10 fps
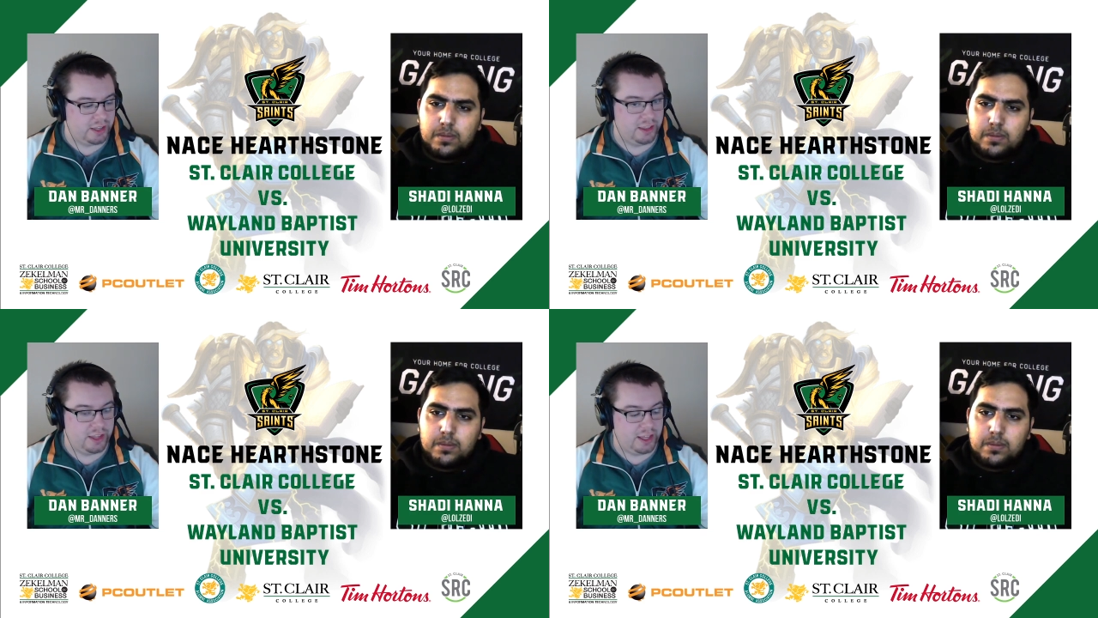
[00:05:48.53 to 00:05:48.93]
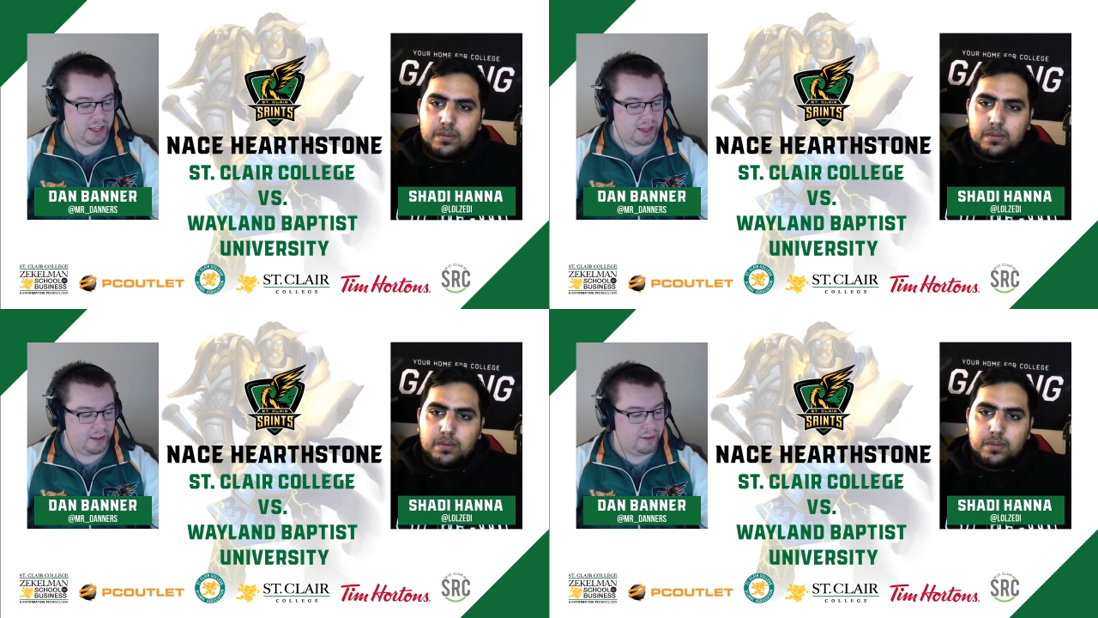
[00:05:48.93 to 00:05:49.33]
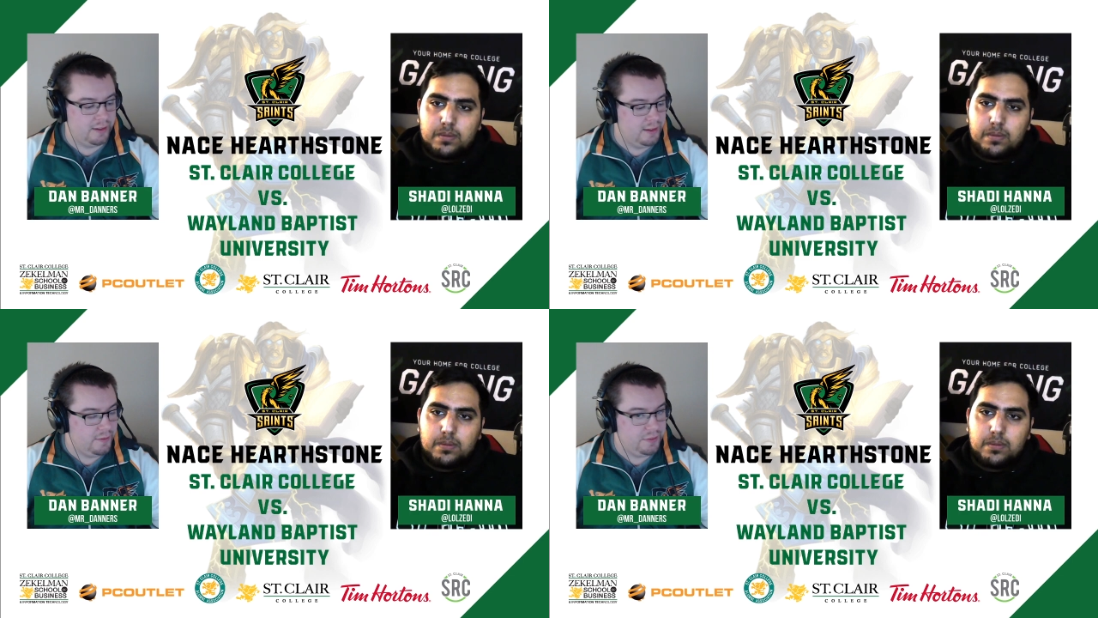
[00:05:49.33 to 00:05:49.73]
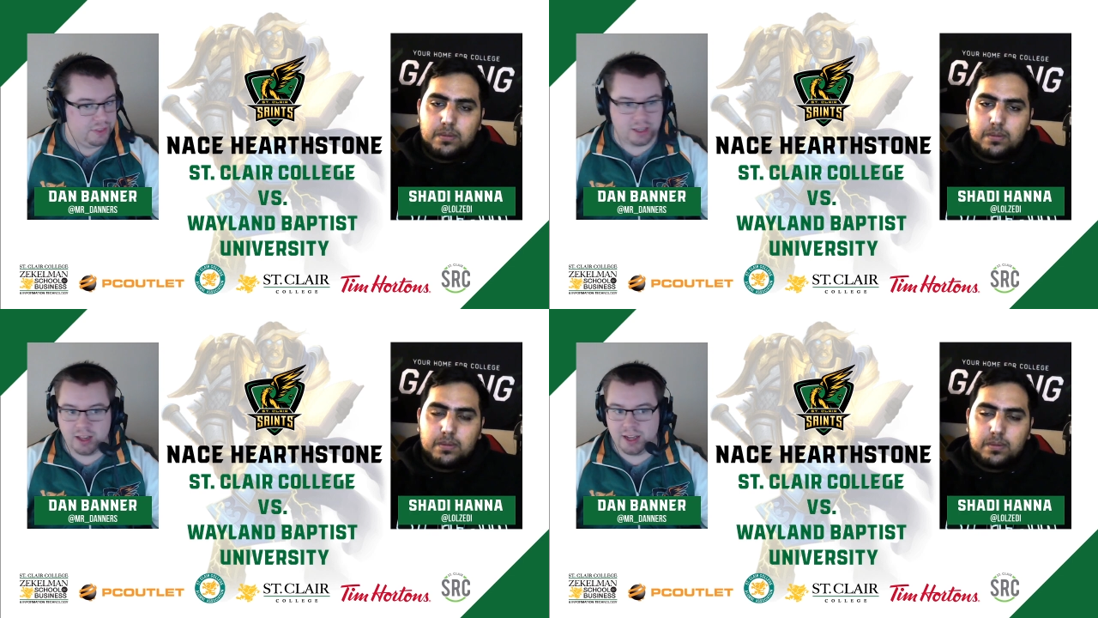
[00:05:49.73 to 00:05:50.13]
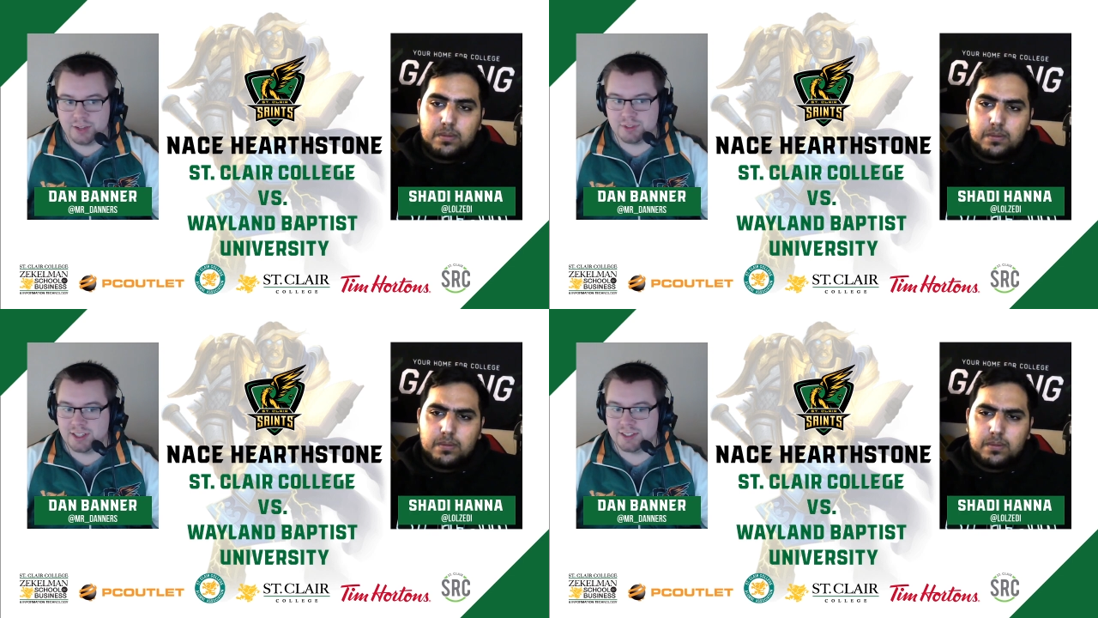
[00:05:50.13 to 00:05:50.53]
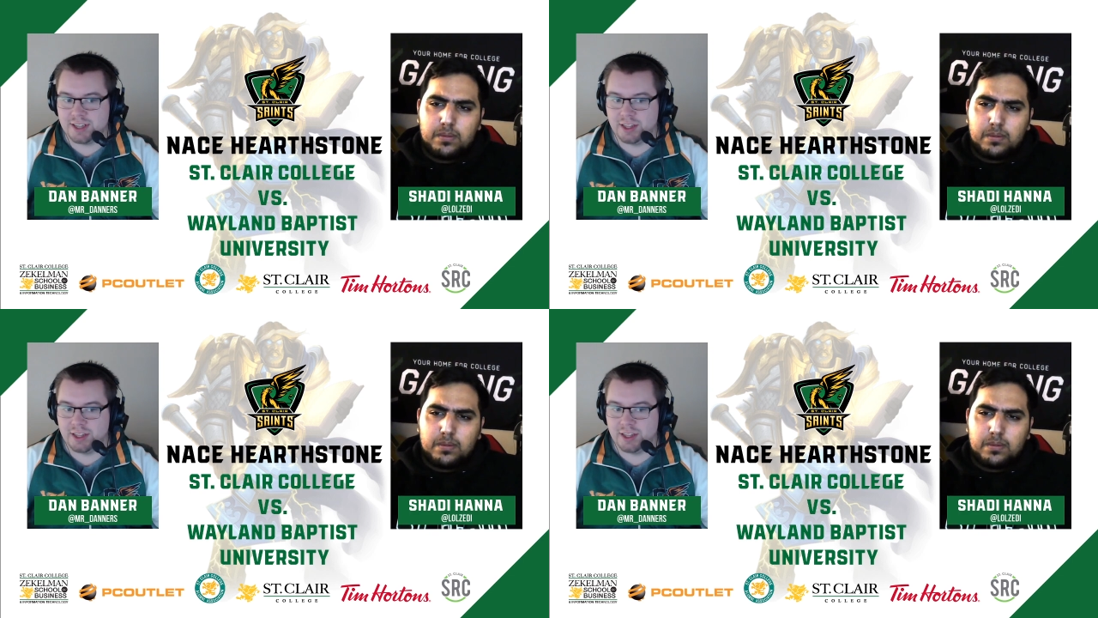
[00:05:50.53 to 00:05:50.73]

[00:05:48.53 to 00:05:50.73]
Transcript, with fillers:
Speaker 1: the uh, the client wasn't exactly